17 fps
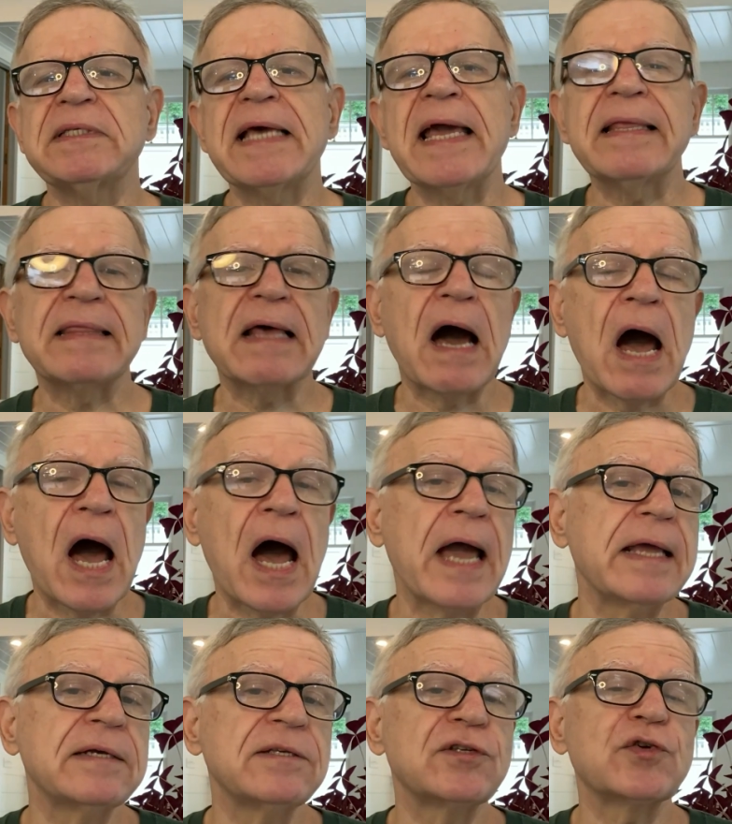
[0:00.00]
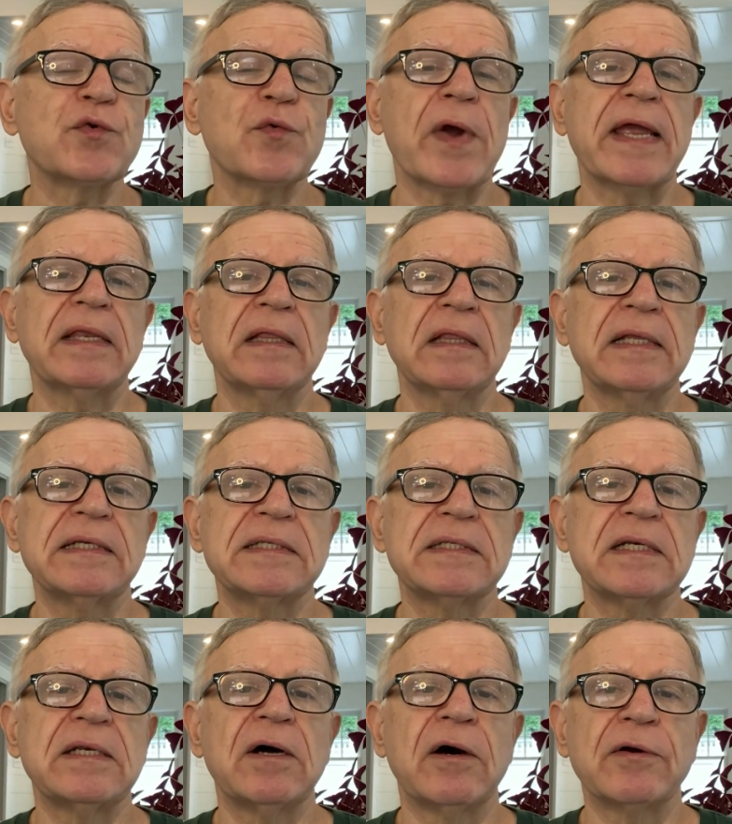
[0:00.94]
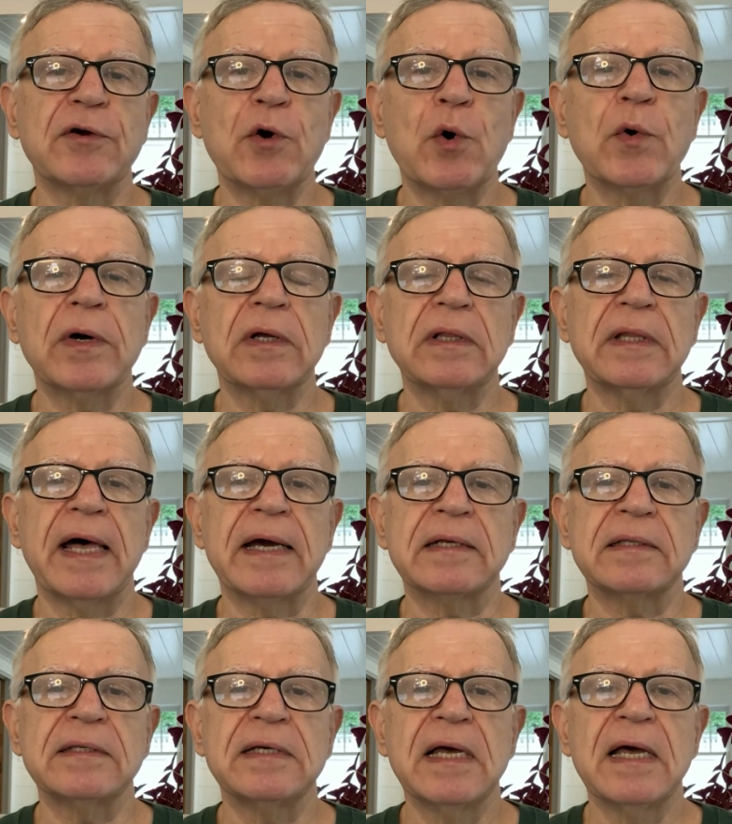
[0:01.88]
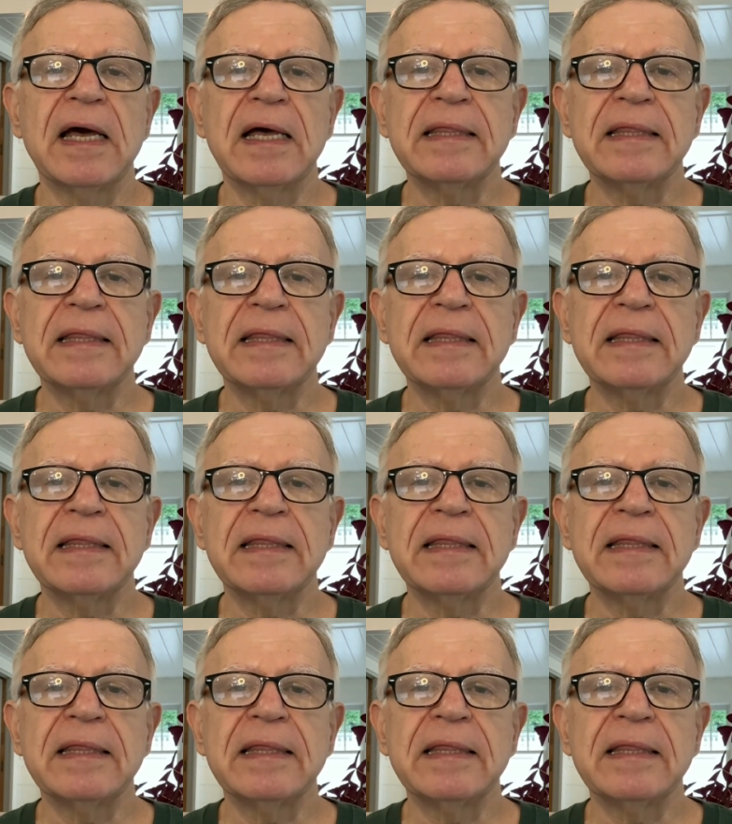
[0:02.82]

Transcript: take the highest grade listed on Go Collect